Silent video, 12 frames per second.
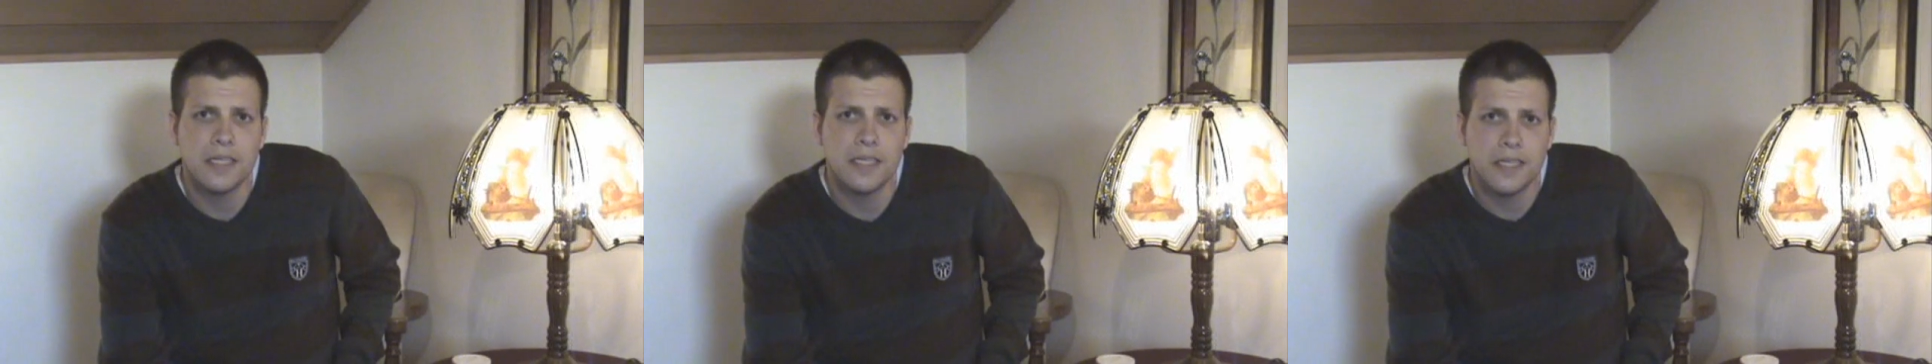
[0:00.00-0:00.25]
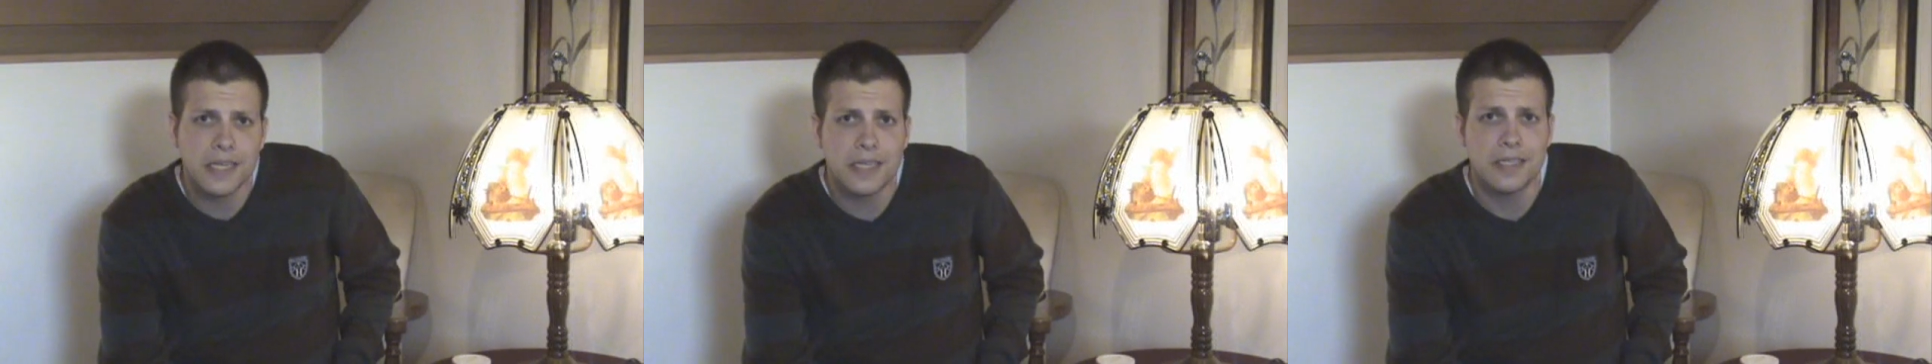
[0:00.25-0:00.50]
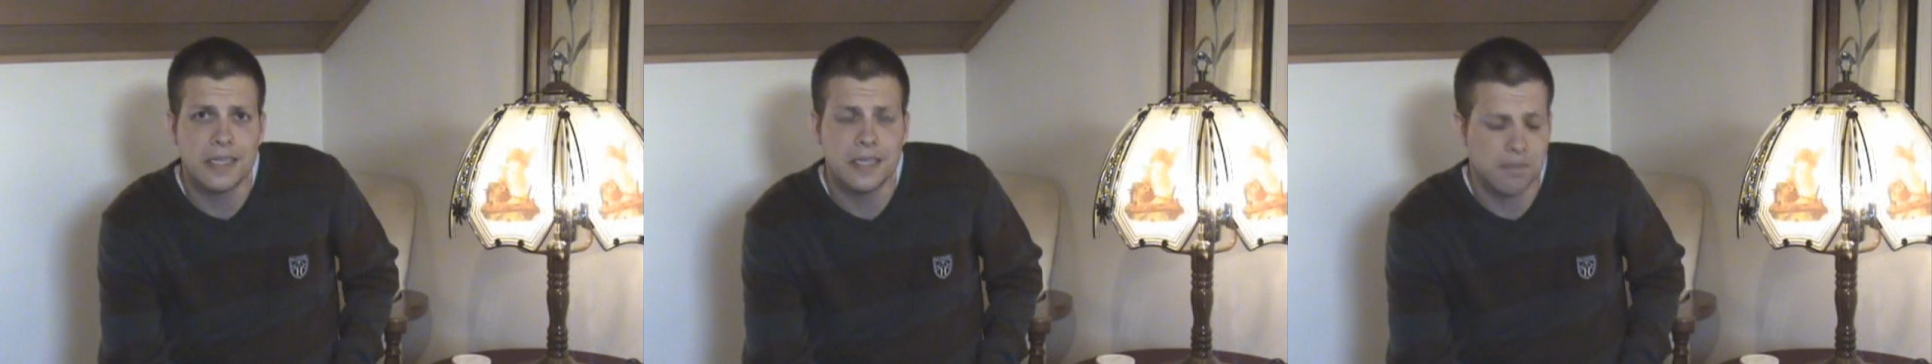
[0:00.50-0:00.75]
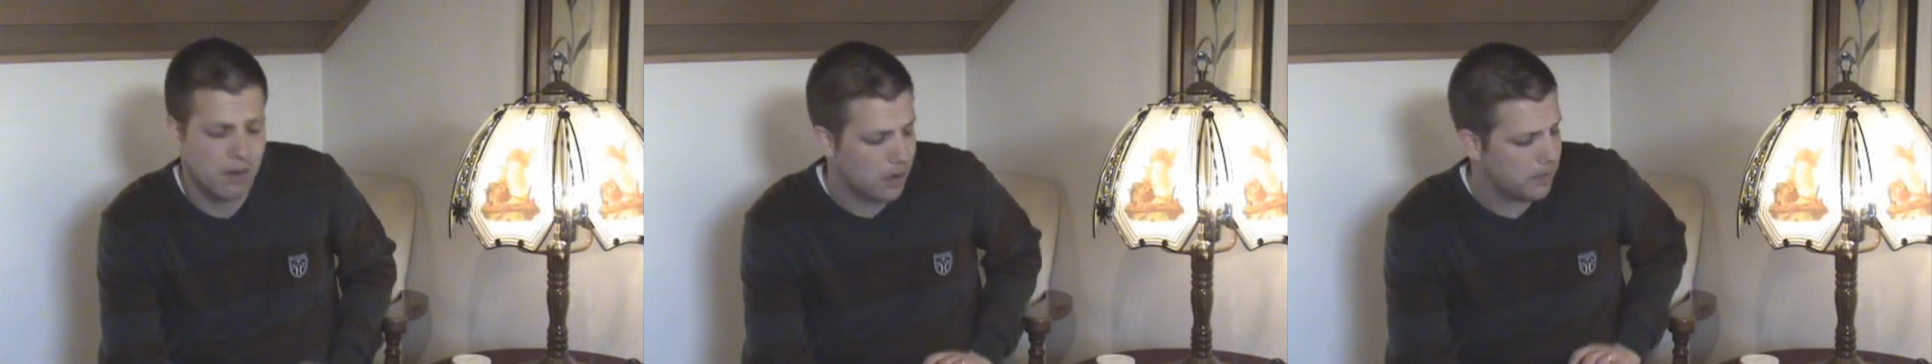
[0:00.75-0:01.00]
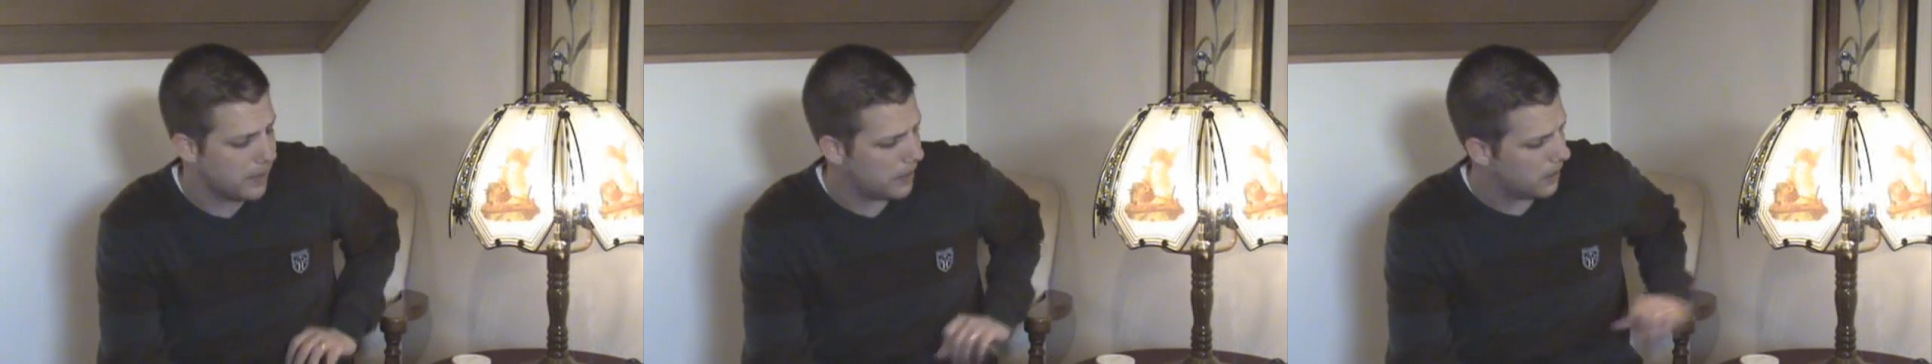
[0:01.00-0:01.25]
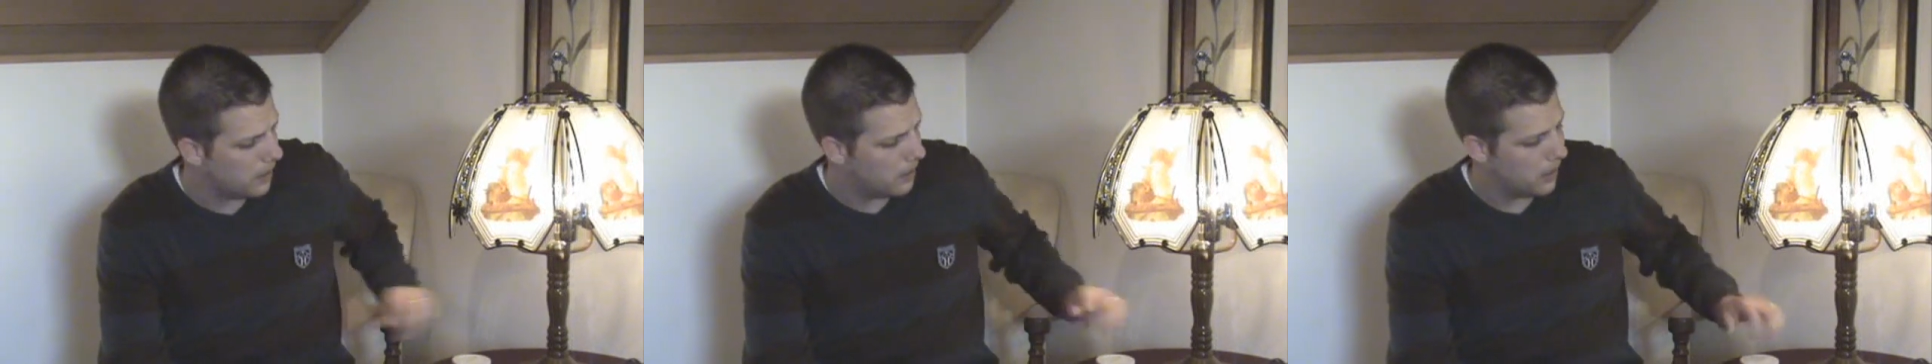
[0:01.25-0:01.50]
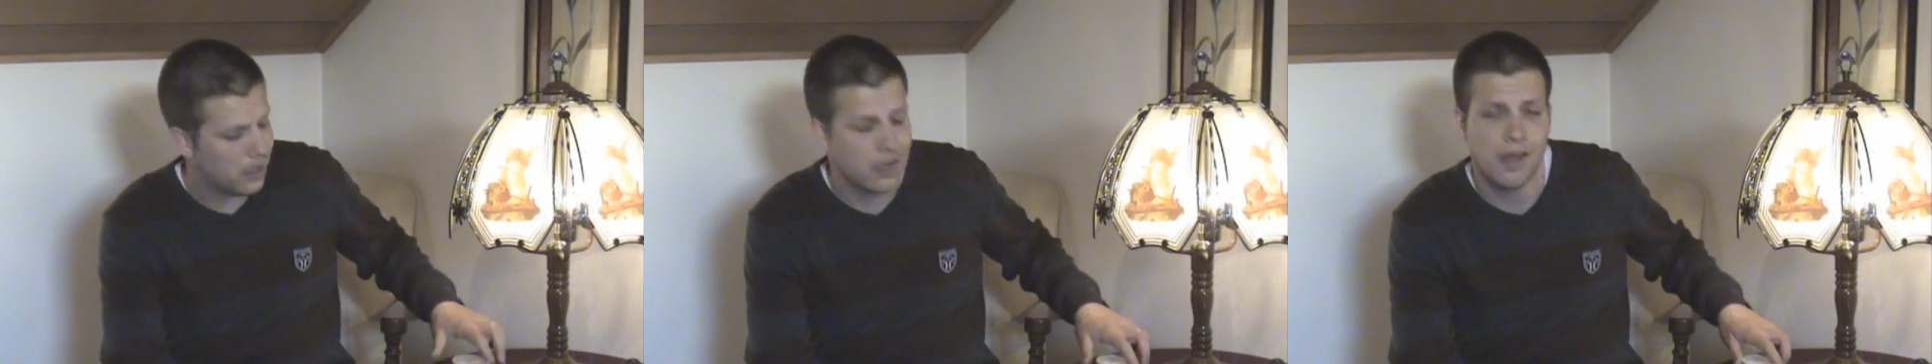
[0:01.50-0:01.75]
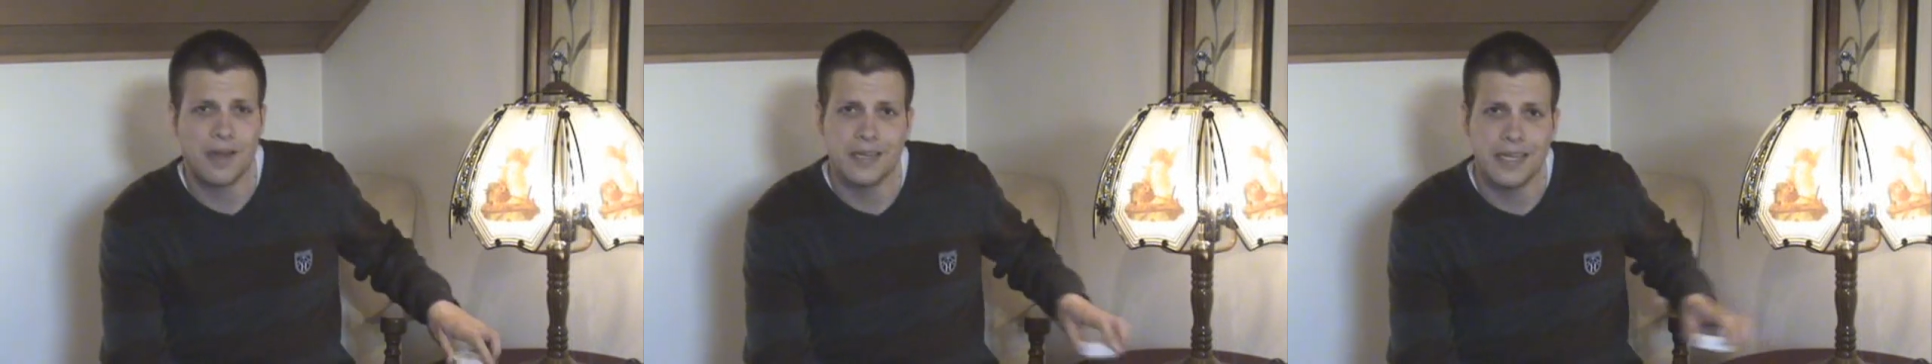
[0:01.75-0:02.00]
nicotine department,
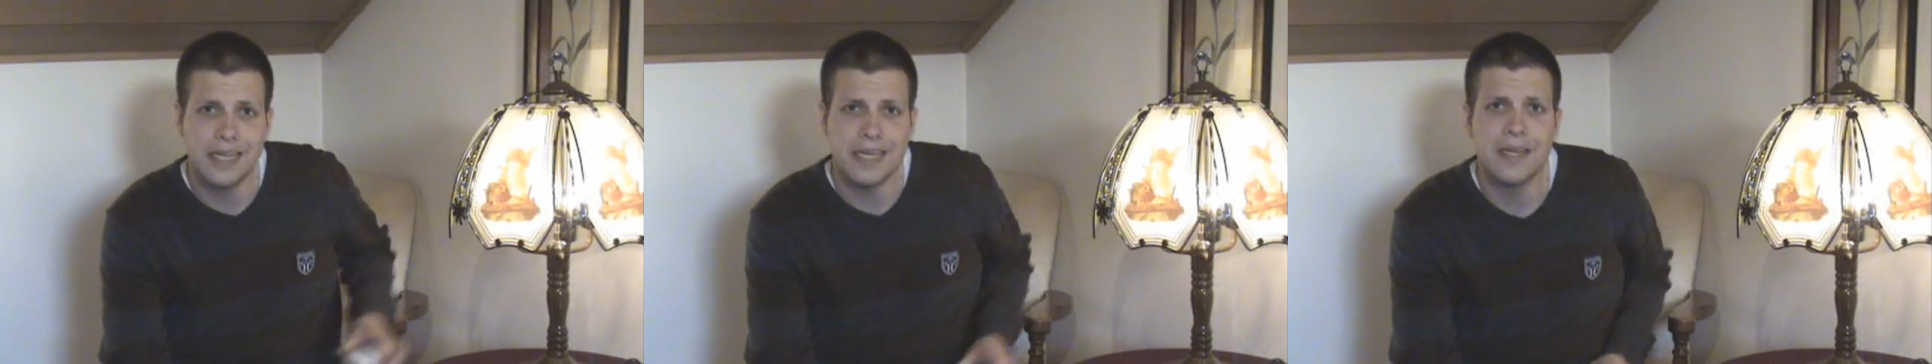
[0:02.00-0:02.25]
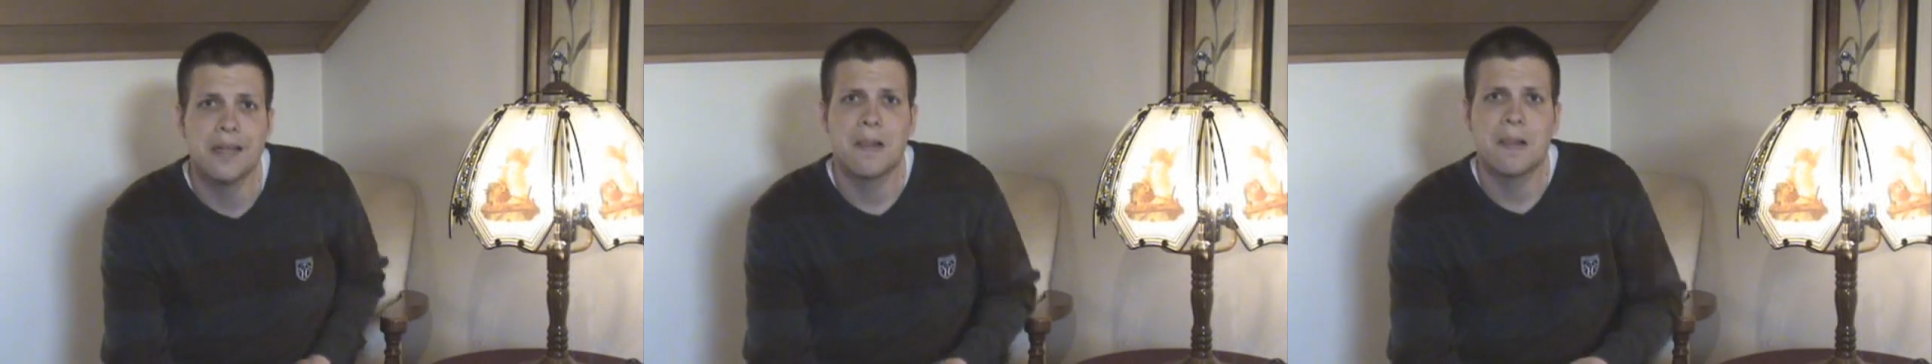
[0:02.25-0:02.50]
Claq Qui